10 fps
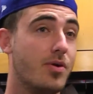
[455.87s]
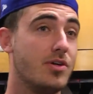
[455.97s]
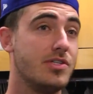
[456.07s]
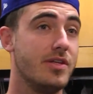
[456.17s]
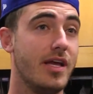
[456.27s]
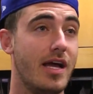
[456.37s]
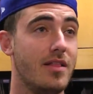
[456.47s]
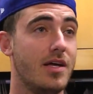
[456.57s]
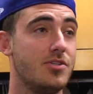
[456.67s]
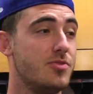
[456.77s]
make a huge
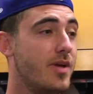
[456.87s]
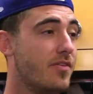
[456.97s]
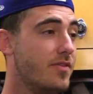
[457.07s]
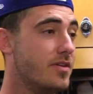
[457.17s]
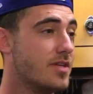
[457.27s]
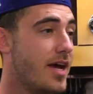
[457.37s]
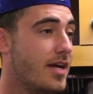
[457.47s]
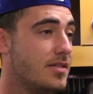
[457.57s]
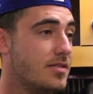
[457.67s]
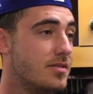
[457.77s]
impact for the
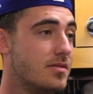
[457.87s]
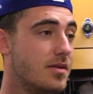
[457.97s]
Yankees?